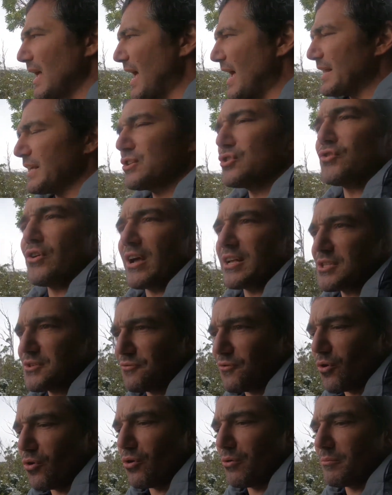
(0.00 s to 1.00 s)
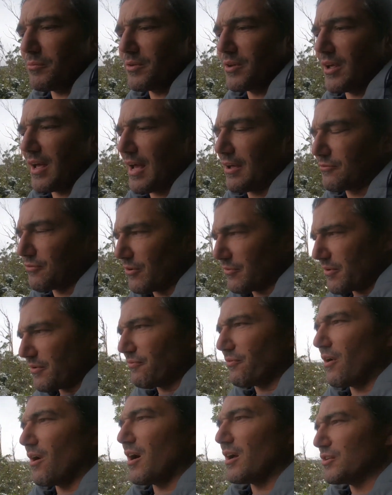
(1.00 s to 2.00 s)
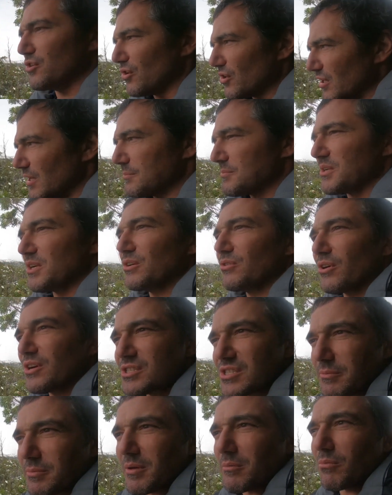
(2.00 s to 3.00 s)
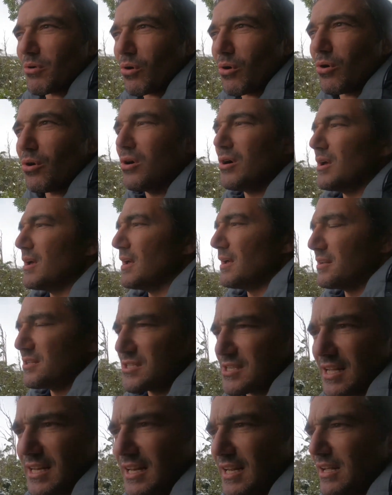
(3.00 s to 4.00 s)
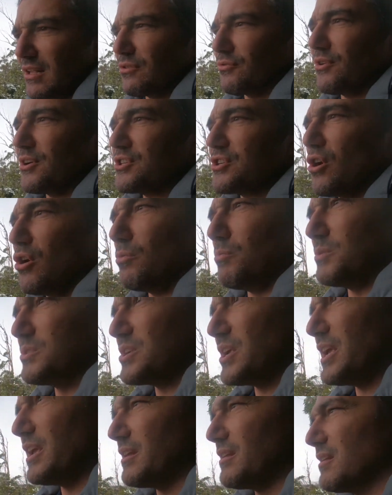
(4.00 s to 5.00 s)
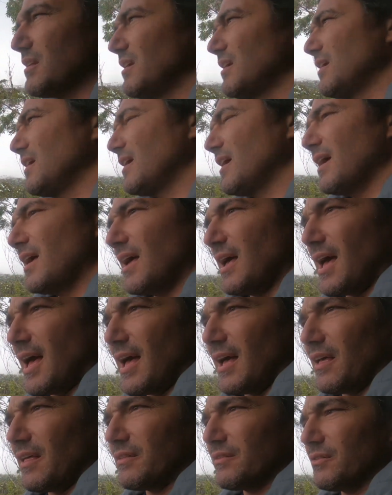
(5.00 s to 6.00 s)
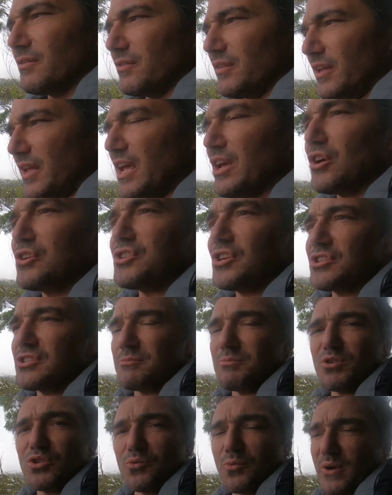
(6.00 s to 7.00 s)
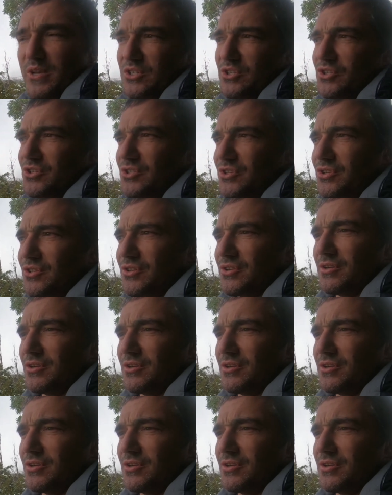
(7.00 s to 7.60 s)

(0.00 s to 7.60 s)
and it transformed. After every fire, eucalypts increased a bit more. Suddenly a threshold was hit, and the ecosystem switched.